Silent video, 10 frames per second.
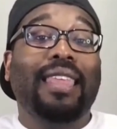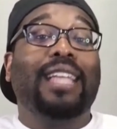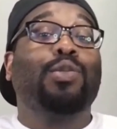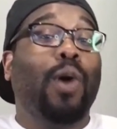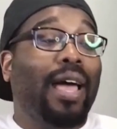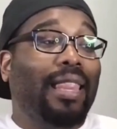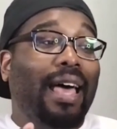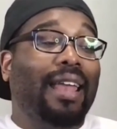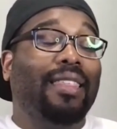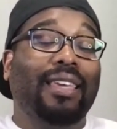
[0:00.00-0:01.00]
That's why a
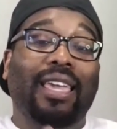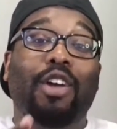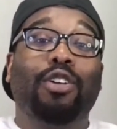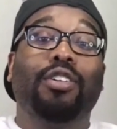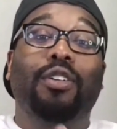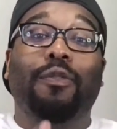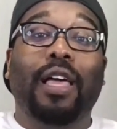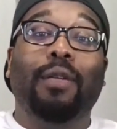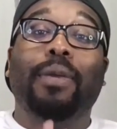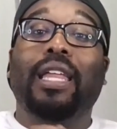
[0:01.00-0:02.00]
lot of the character
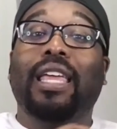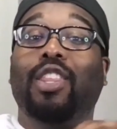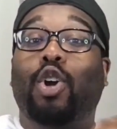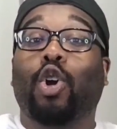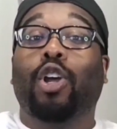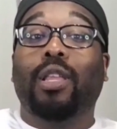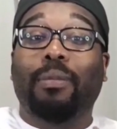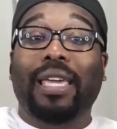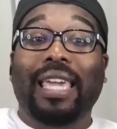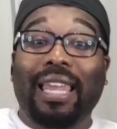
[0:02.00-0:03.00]
development in the early
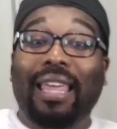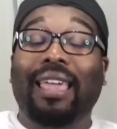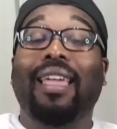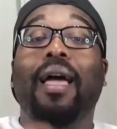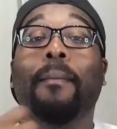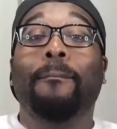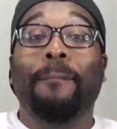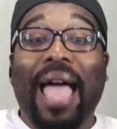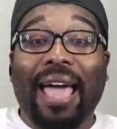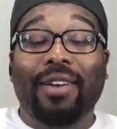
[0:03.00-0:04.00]
beginning
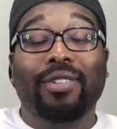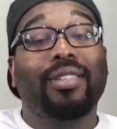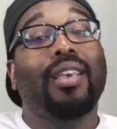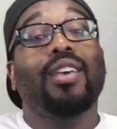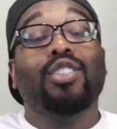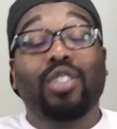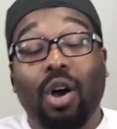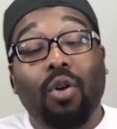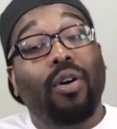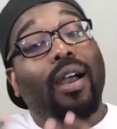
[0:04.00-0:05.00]
matters.
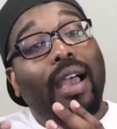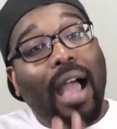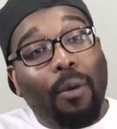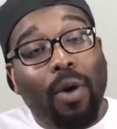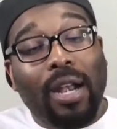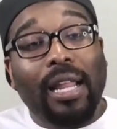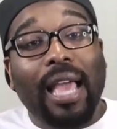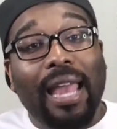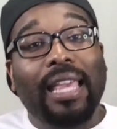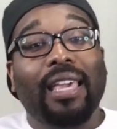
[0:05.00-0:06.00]
So I wanted to
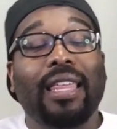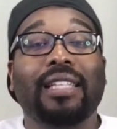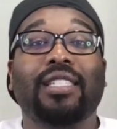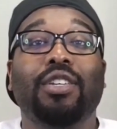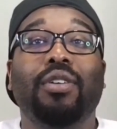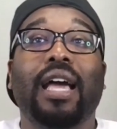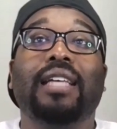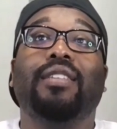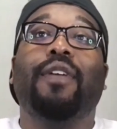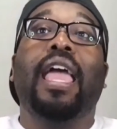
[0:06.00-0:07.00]
kind of give that to you
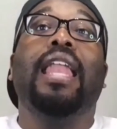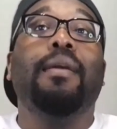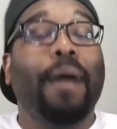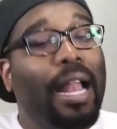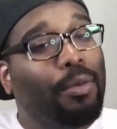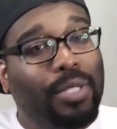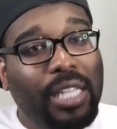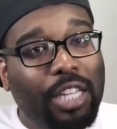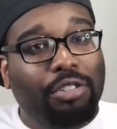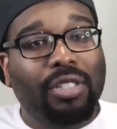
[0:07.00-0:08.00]
guys if anybody was
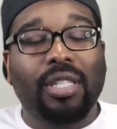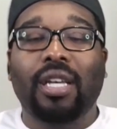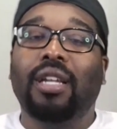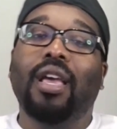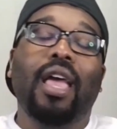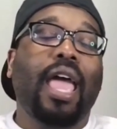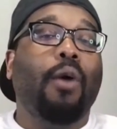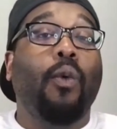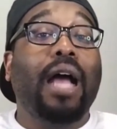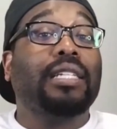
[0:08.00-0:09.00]
interested
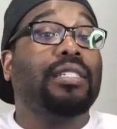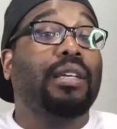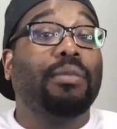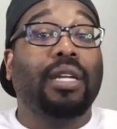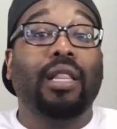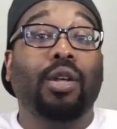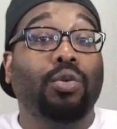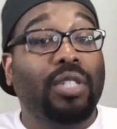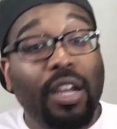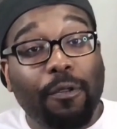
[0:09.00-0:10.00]
in watching something a little
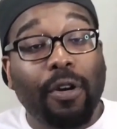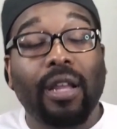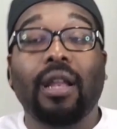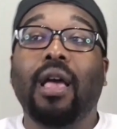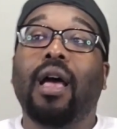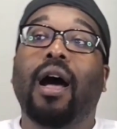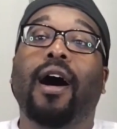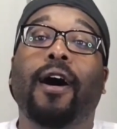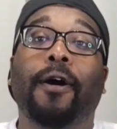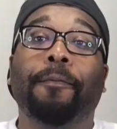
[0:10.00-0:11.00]
different.
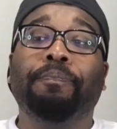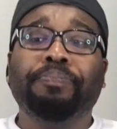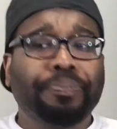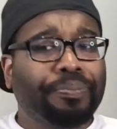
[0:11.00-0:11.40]
Um,